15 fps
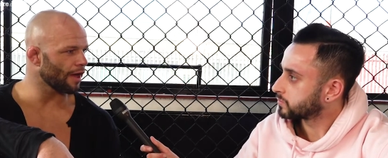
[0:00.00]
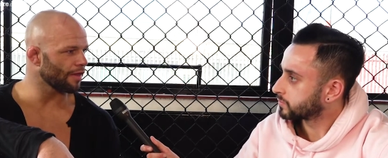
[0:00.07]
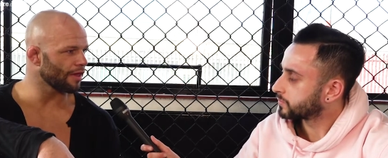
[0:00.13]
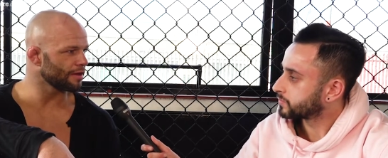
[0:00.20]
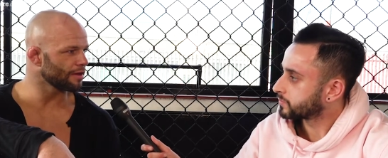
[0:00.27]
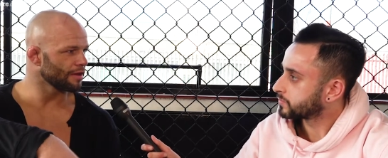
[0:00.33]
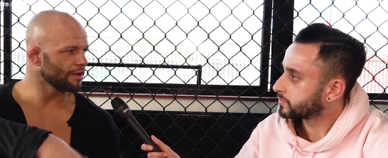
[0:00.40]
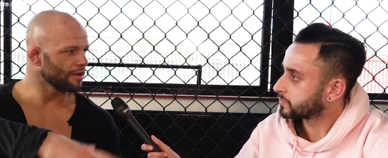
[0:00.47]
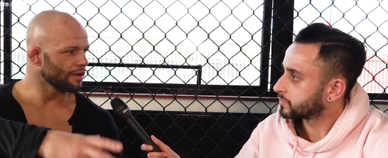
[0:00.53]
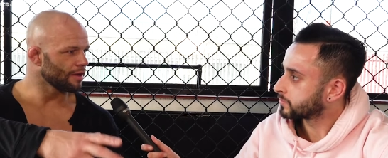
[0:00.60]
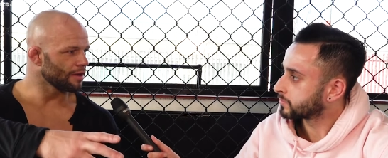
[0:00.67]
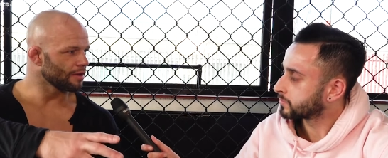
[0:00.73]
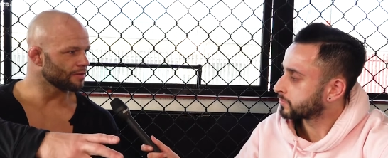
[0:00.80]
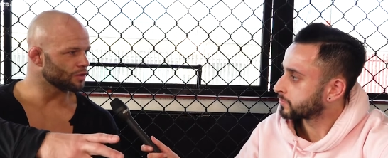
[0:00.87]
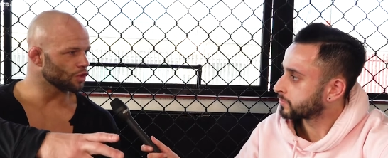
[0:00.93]
Speaker 1: And then
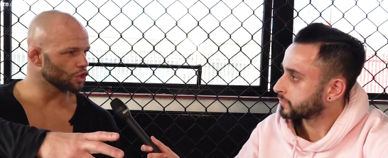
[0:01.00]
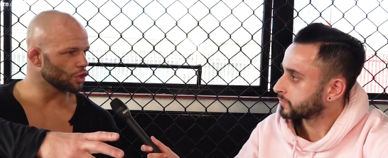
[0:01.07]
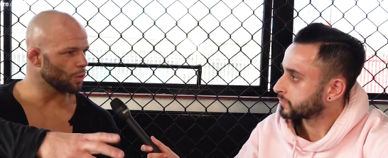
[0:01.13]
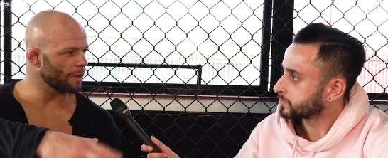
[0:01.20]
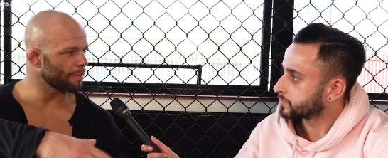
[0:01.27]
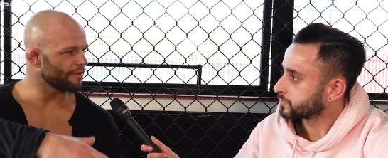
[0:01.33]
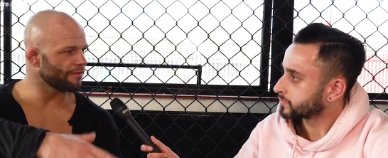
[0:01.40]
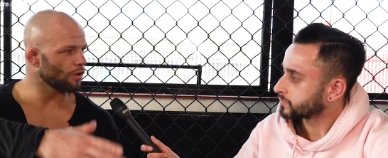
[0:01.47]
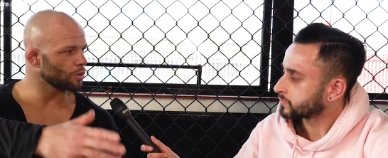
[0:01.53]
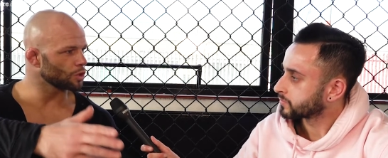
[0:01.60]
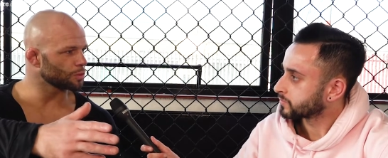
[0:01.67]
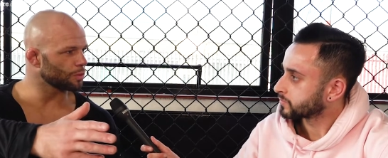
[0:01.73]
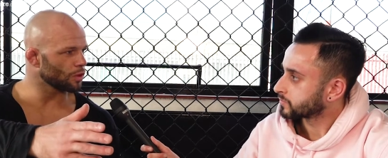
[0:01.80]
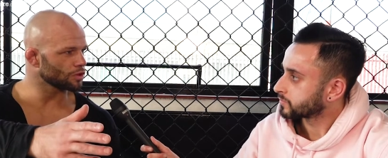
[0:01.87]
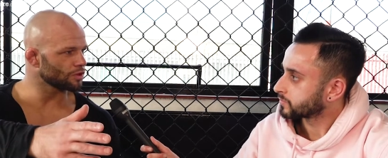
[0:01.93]
just a week before we were
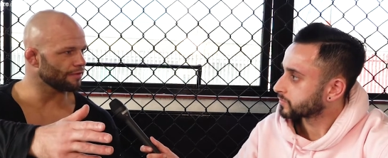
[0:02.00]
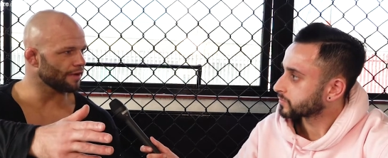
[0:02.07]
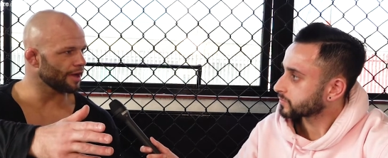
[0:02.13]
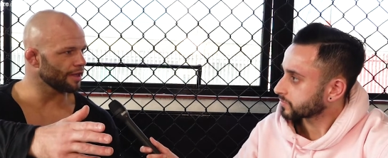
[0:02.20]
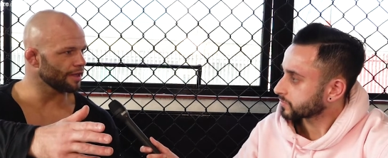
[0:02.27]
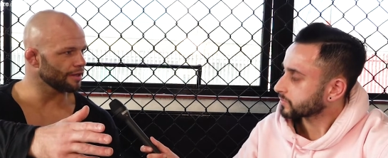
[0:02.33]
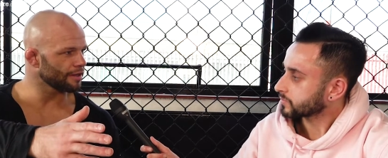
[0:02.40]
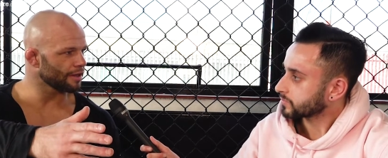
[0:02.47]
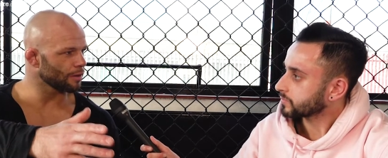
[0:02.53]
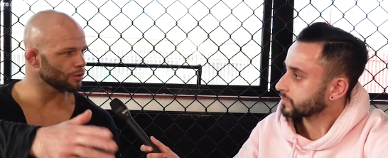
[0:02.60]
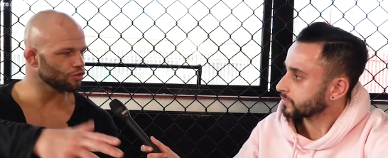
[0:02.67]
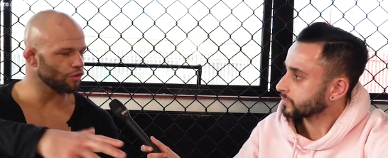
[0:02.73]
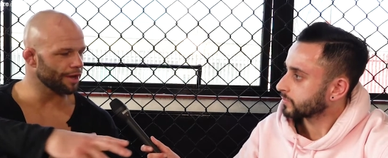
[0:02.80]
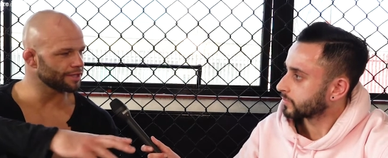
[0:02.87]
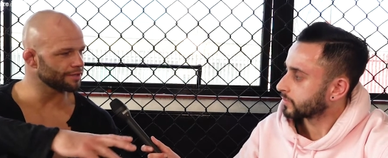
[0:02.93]
supposed to fight, I was
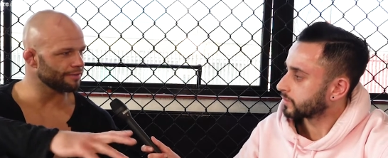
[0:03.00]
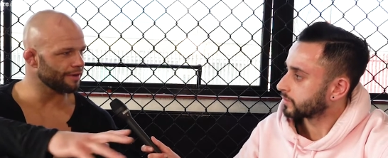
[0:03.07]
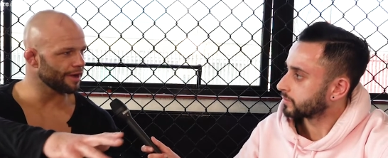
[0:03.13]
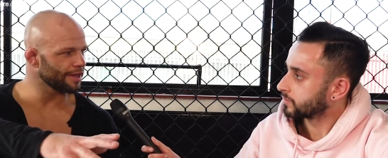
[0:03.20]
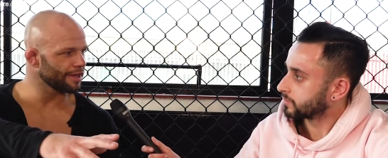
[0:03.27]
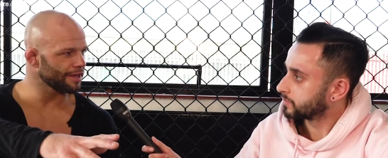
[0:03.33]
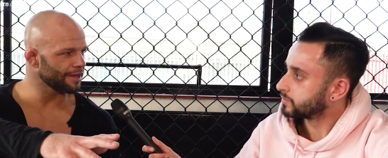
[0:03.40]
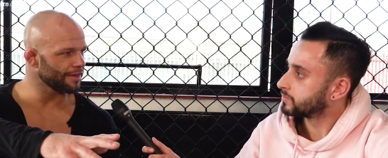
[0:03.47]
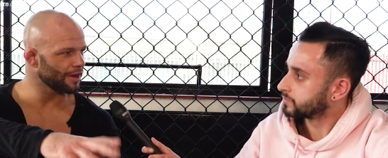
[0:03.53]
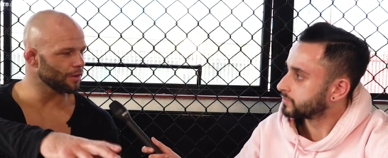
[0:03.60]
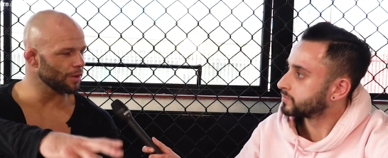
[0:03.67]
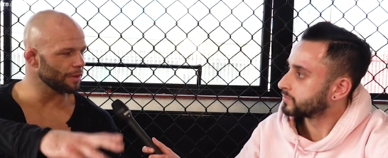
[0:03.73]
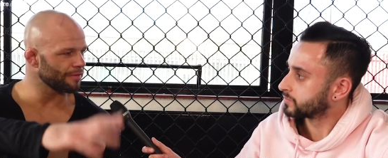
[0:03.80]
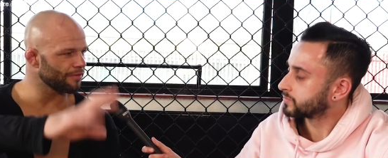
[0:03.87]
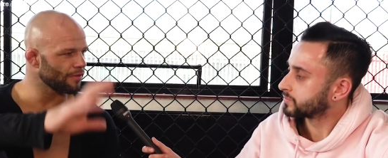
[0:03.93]
ready to fight. And then a
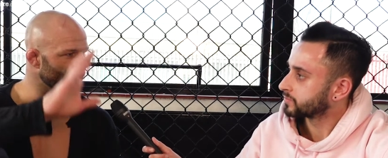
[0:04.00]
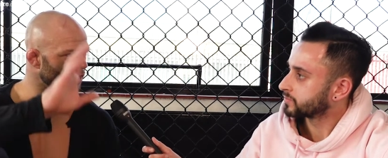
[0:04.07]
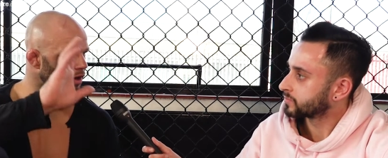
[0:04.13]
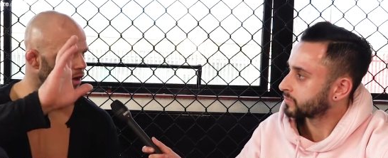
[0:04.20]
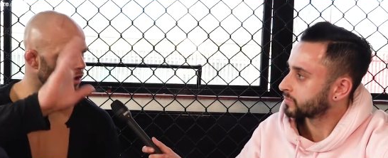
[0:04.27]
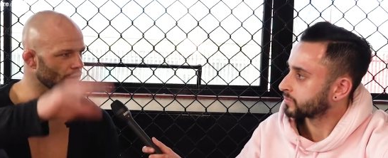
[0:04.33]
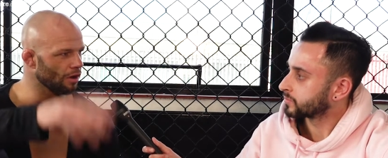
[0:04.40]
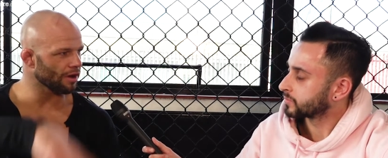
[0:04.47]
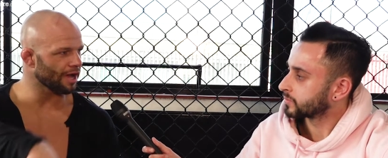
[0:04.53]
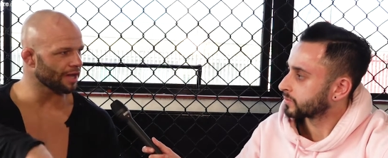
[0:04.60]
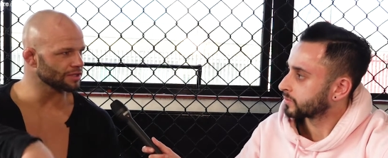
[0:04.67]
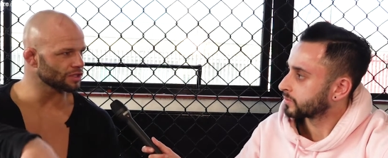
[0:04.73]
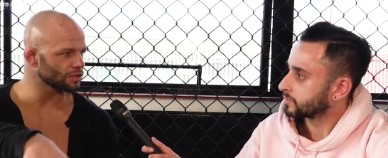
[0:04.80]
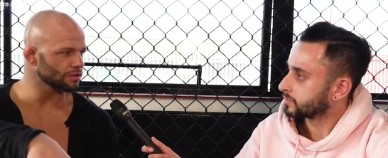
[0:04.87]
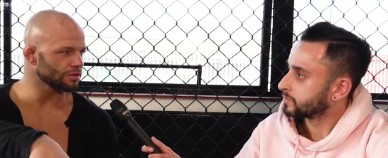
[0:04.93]
week before, it all got
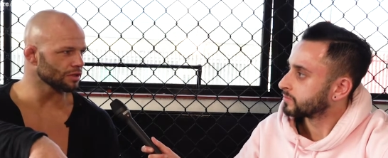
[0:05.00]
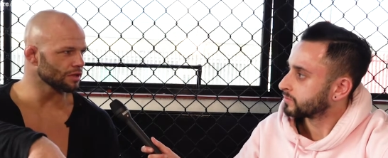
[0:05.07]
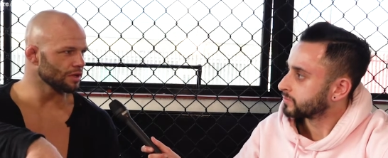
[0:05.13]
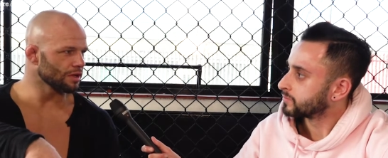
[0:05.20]
cancelled.